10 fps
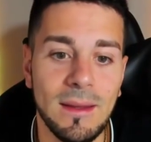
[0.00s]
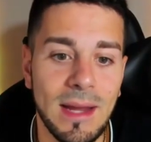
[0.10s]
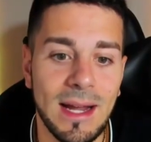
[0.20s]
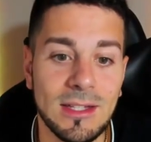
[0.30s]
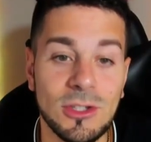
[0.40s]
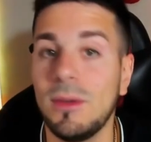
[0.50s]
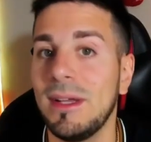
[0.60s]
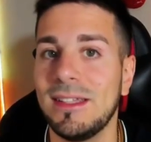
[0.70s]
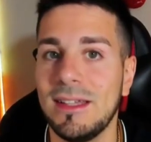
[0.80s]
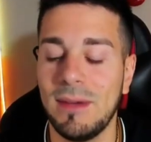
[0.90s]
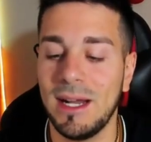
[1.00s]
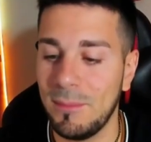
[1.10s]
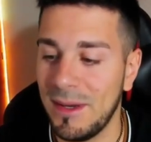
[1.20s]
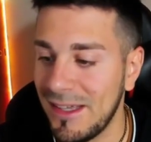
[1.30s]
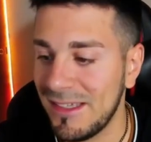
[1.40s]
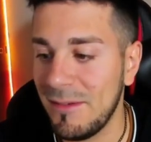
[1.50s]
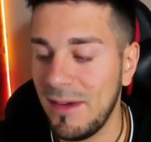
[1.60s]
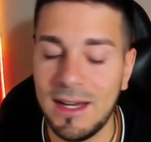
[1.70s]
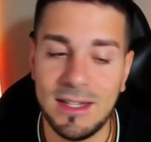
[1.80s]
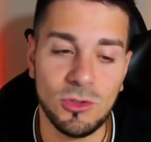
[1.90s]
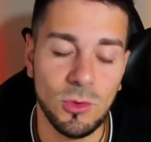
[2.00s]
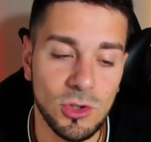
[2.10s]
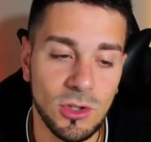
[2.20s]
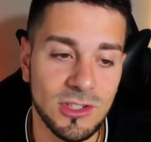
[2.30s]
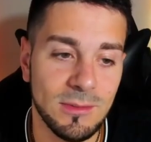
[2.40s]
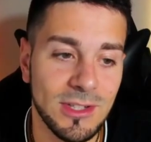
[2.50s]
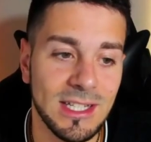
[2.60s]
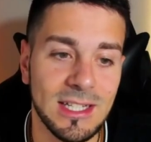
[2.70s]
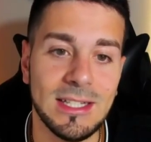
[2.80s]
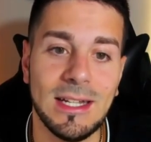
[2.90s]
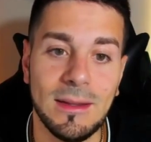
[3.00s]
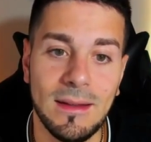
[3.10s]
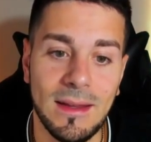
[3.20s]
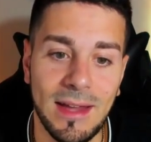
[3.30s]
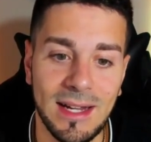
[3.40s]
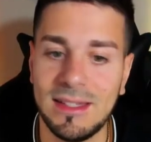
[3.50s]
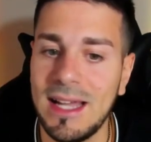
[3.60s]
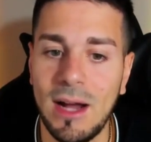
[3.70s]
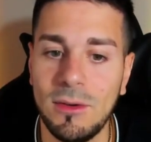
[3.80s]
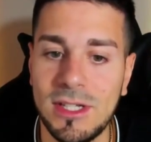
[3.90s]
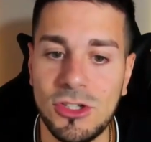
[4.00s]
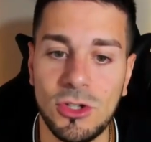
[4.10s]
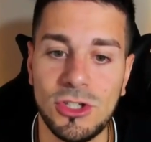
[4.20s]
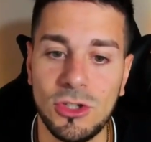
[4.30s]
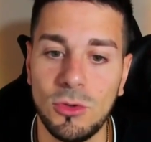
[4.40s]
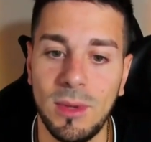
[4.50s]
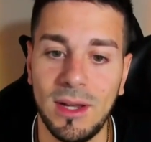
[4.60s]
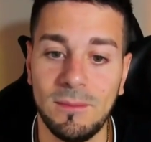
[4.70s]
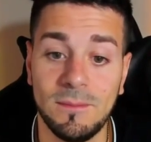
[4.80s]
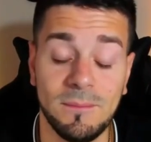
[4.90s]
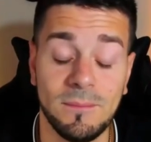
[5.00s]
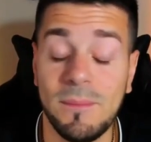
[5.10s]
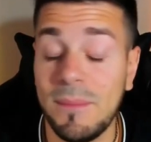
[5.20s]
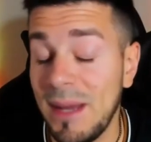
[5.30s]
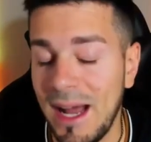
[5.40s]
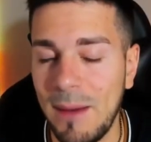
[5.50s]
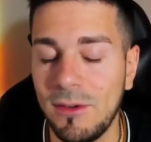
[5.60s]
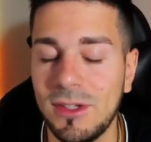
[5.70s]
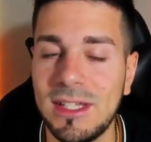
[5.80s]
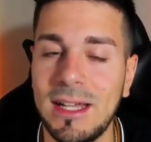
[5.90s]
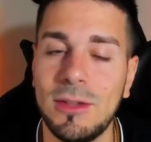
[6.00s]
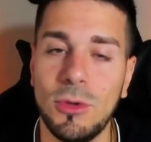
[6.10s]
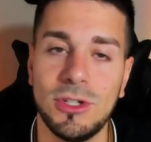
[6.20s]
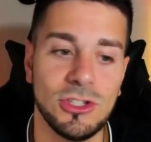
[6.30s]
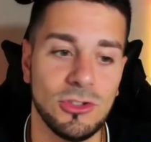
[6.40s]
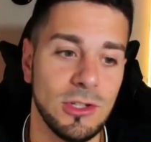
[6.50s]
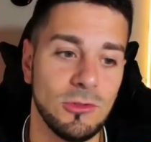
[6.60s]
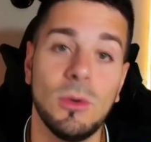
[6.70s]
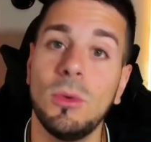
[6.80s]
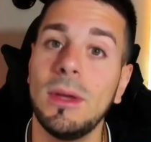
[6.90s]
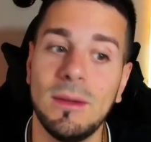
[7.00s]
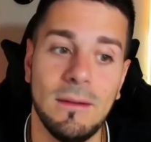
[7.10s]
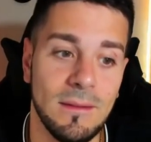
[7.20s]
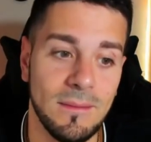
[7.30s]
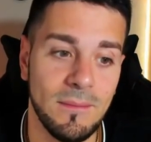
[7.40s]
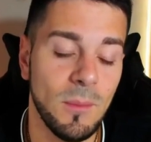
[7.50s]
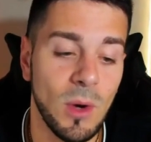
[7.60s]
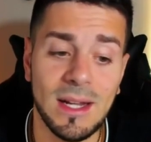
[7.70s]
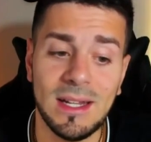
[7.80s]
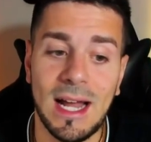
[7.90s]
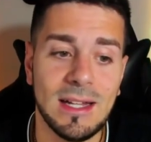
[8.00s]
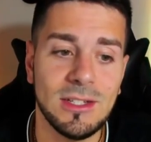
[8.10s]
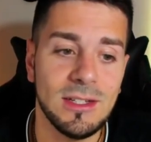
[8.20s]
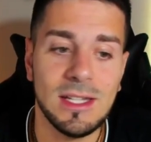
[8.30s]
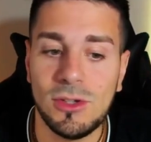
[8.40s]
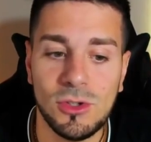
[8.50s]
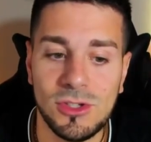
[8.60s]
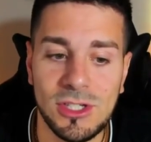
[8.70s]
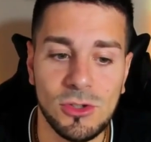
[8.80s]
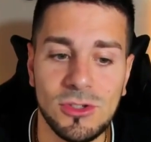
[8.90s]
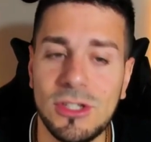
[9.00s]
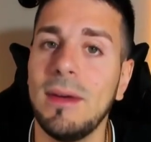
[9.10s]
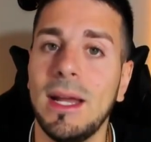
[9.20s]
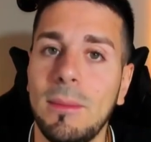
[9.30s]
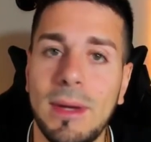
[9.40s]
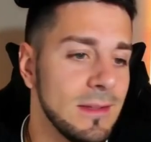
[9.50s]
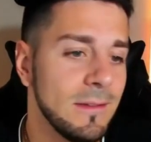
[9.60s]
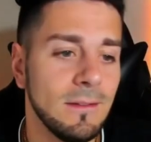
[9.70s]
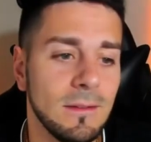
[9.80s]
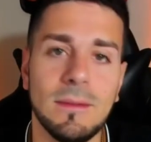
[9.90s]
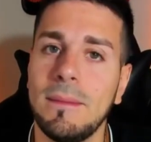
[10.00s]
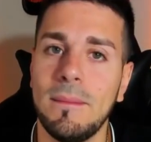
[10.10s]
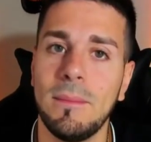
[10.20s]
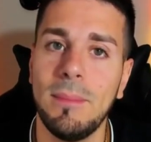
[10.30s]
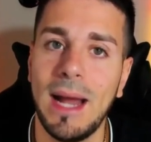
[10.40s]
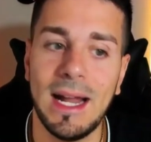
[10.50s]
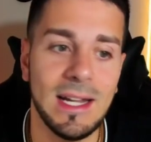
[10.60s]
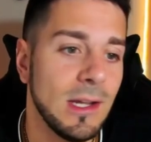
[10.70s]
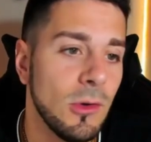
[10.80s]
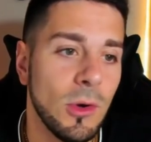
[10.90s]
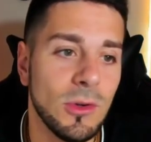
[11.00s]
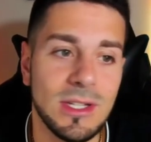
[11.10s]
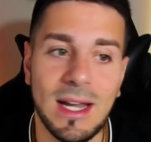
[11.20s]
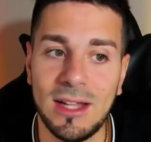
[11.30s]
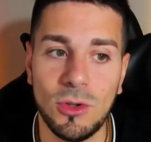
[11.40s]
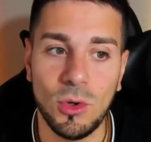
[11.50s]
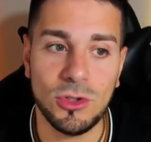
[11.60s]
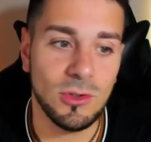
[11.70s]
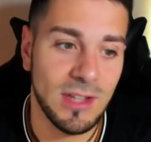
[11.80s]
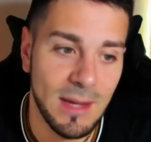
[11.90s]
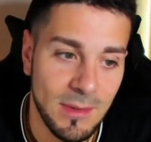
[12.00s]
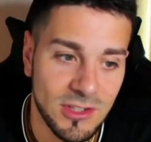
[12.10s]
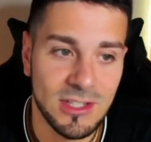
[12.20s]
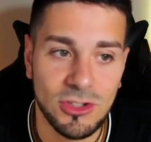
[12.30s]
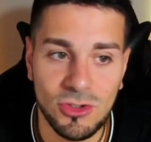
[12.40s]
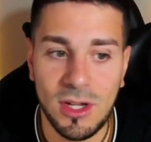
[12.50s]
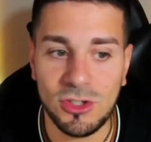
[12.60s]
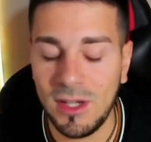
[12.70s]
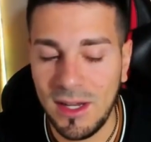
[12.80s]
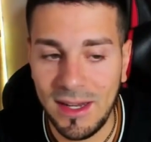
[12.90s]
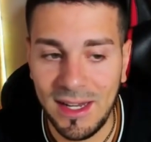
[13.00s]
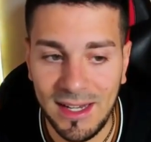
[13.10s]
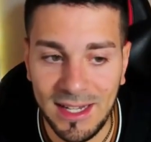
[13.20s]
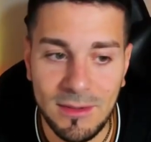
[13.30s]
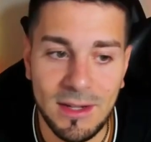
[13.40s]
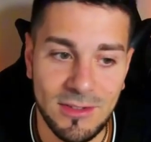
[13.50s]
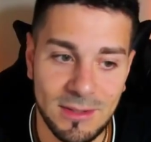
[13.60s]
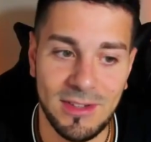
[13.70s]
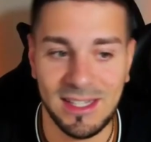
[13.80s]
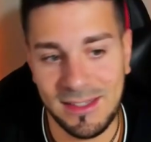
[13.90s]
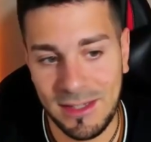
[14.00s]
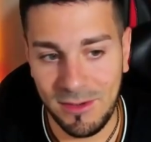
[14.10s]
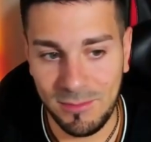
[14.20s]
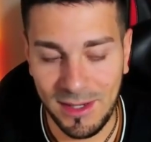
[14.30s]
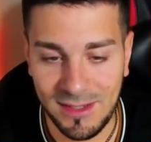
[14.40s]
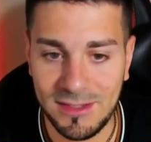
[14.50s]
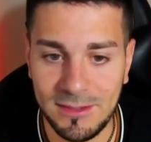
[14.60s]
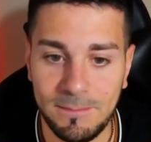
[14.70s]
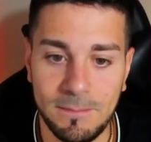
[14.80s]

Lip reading: And so this development disadvantage will cost him dearly. Let's see how things continue, but I have to say it's pretty straightforward. White castles and continues developing. Black, in quotes, has also damaged their structure, even if they've gained some space.